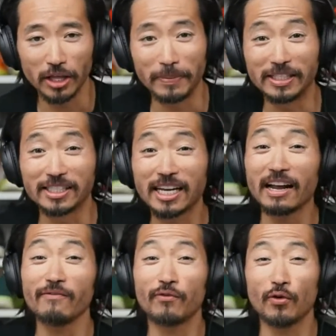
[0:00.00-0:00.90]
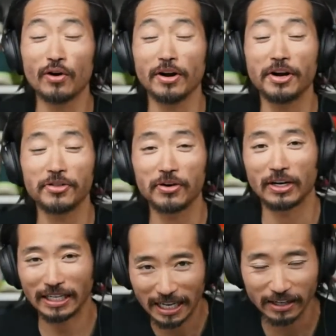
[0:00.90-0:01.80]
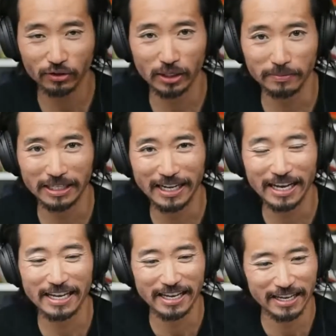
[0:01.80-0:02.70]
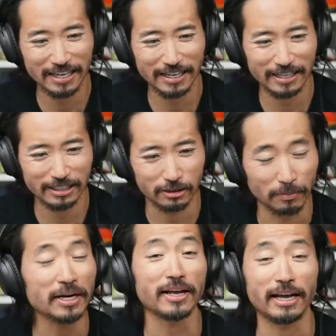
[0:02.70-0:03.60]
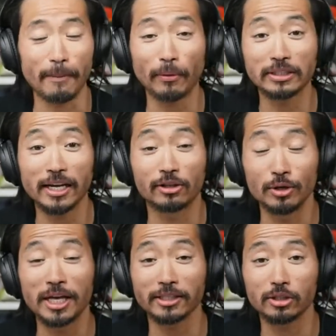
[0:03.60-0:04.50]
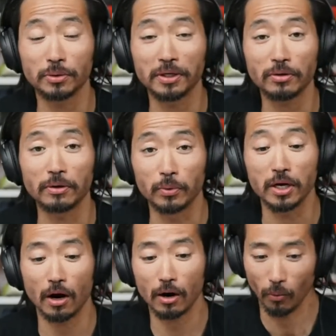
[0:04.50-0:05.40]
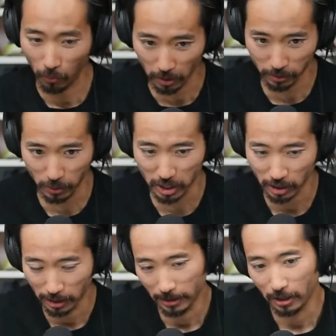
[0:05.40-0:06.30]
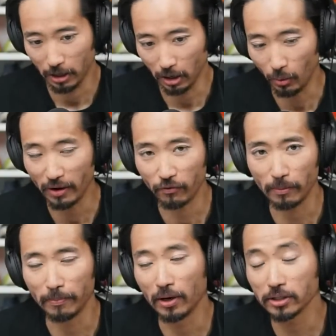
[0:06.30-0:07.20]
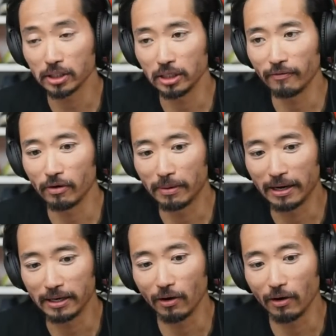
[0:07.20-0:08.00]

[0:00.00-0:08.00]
That means it's time for another live stream. Today is Monday, April 10th, 2023. We are one week away from Boston, everybody.